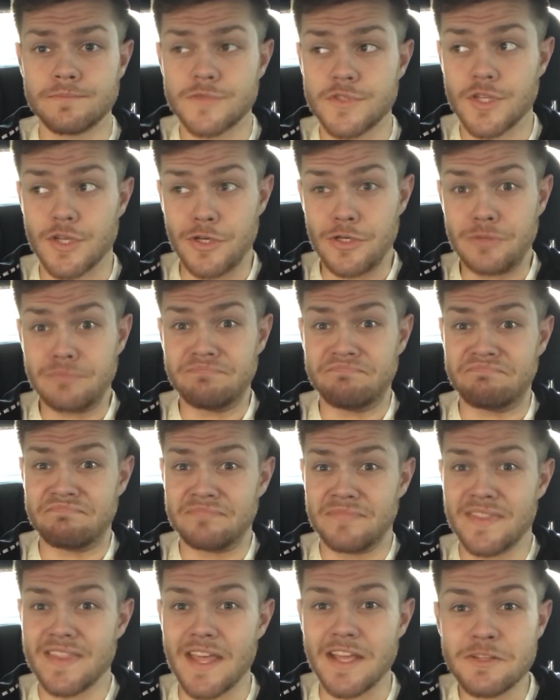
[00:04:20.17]
So
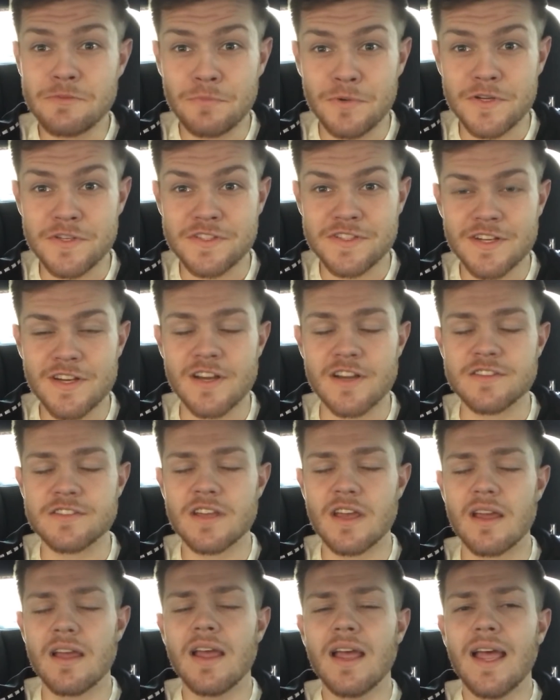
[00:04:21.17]
that's pretty serious.
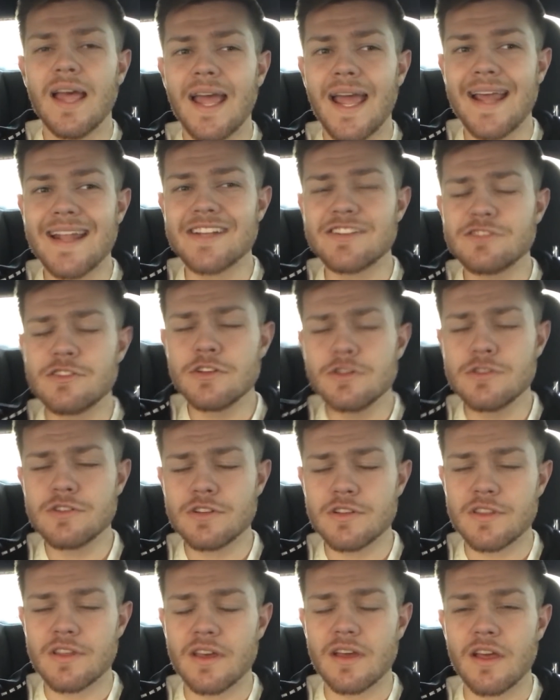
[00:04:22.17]
And it's due
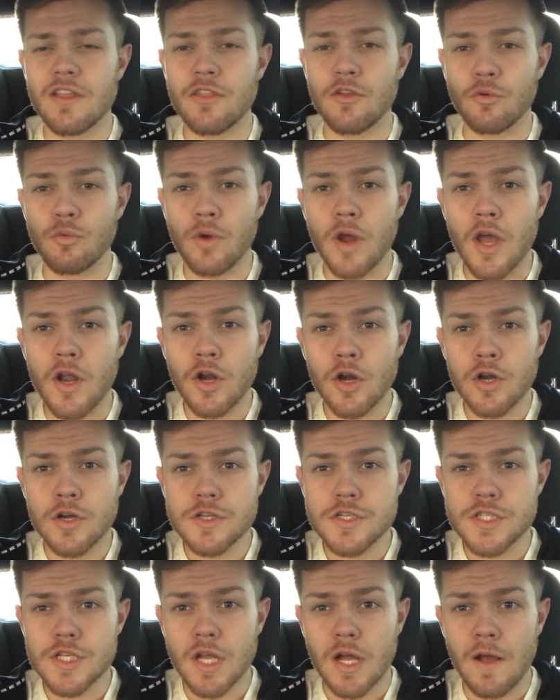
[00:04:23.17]
to the
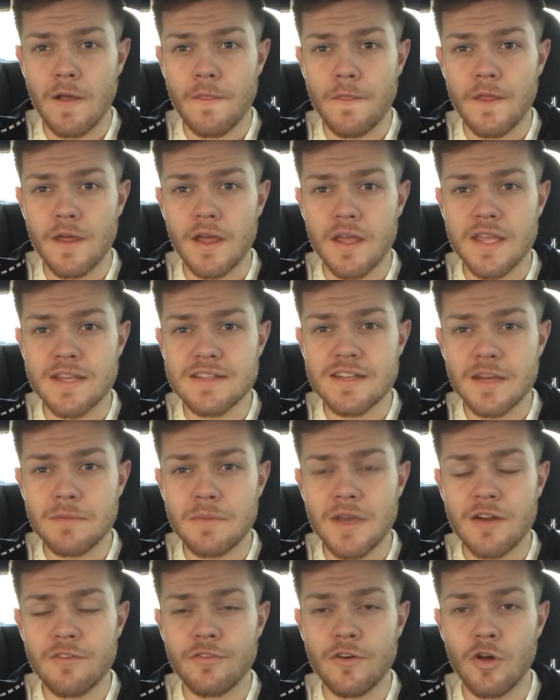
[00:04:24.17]
runners on the intake
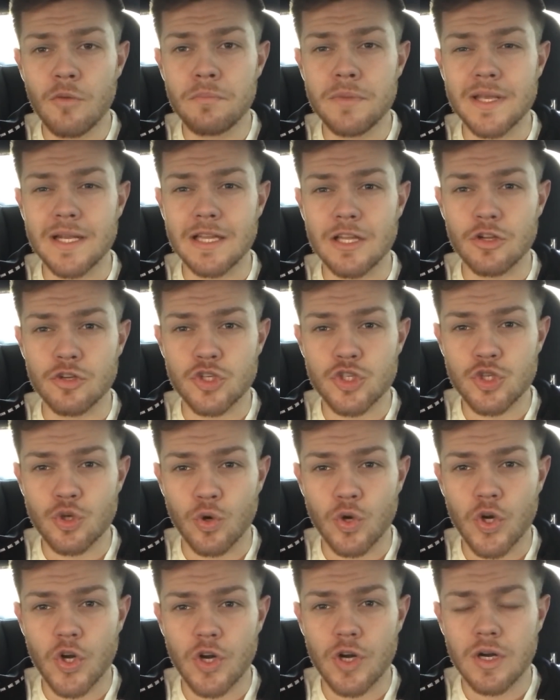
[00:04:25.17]
manifold being a little
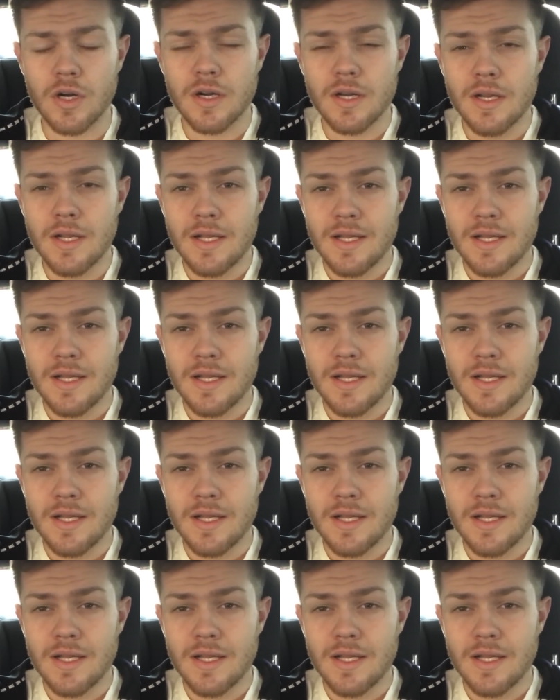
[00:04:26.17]
shorter.